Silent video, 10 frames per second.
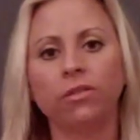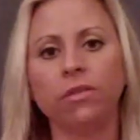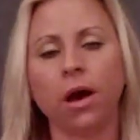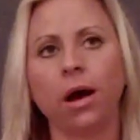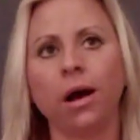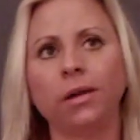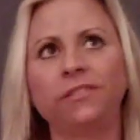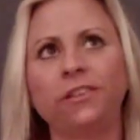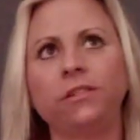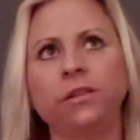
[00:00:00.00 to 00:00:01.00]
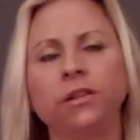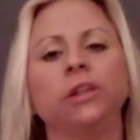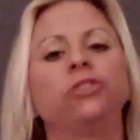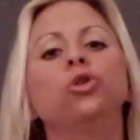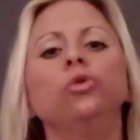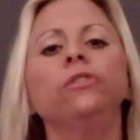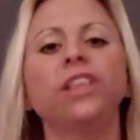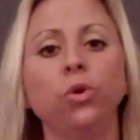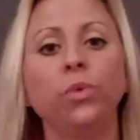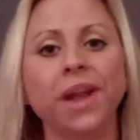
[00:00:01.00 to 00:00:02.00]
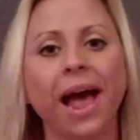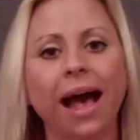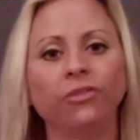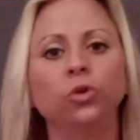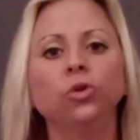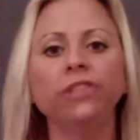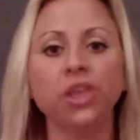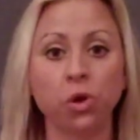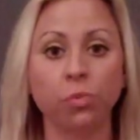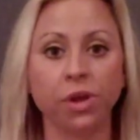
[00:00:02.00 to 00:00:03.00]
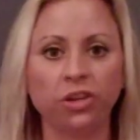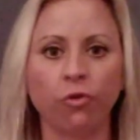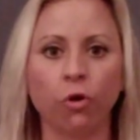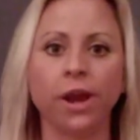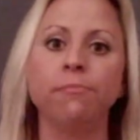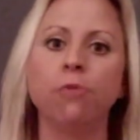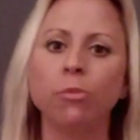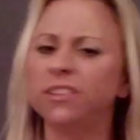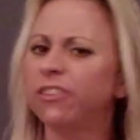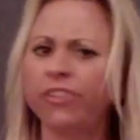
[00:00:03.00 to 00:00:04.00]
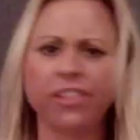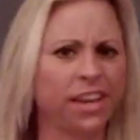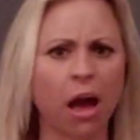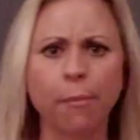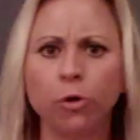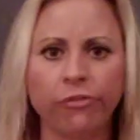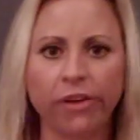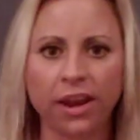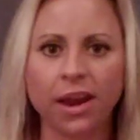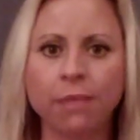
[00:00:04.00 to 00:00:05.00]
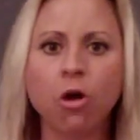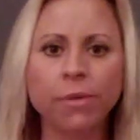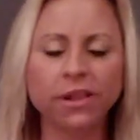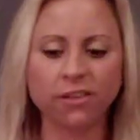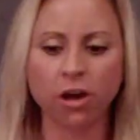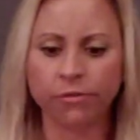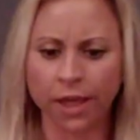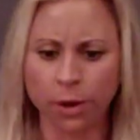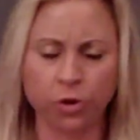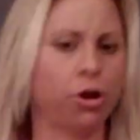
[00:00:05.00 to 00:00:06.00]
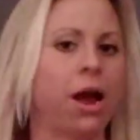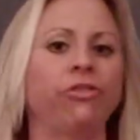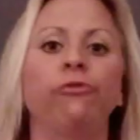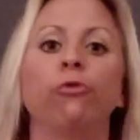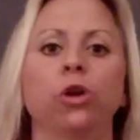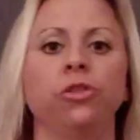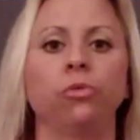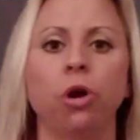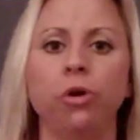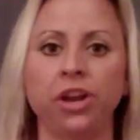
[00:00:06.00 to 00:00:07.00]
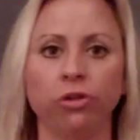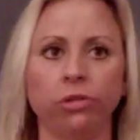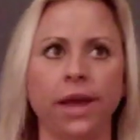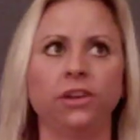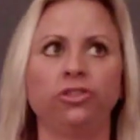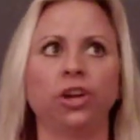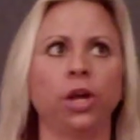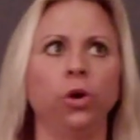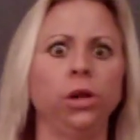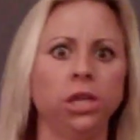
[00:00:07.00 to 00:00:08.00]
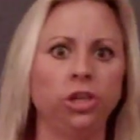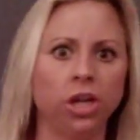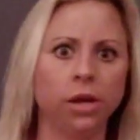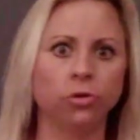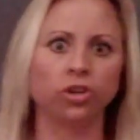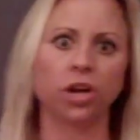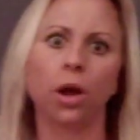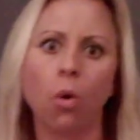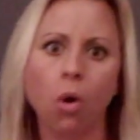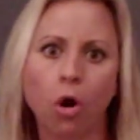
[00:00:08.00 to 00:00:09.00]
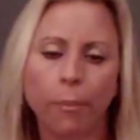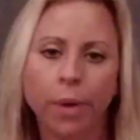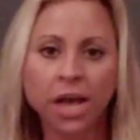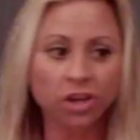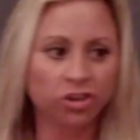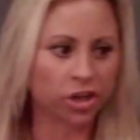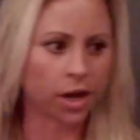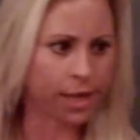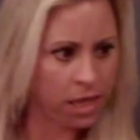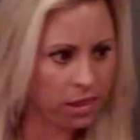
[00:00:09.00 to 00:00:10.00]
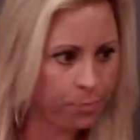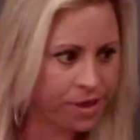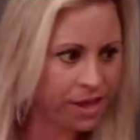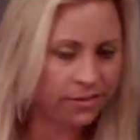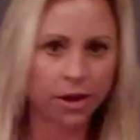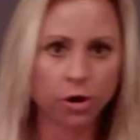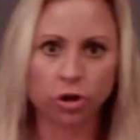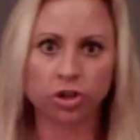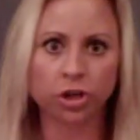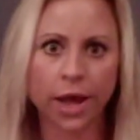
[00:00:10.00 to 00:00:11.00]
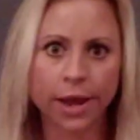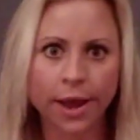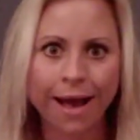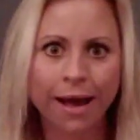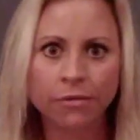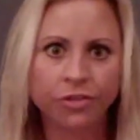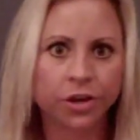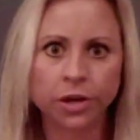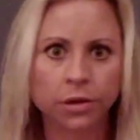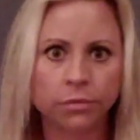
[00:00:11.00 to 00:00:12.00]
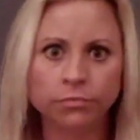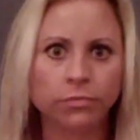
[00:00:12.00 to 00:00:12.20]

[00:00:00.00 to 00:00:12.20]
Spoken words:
the tools that you can have, tools that you can reach for in moments of feeling not motivated. In moments of like when you're at the fork in the road and you're like, should I go to the gym or should I go home? Should I eat the pizza or should I have the,